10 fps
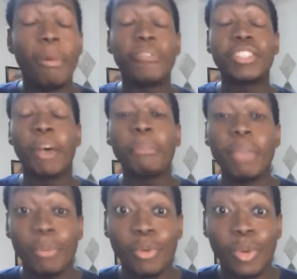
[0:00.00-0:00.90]
for some
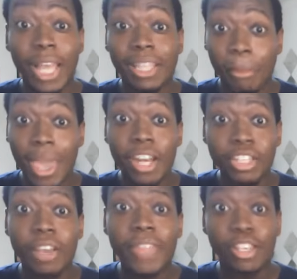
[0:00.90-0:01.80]
people, like the manager
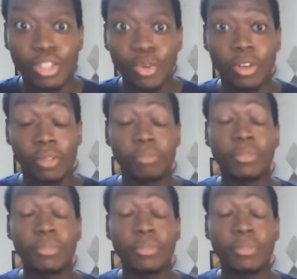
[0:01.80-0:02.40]
of that store,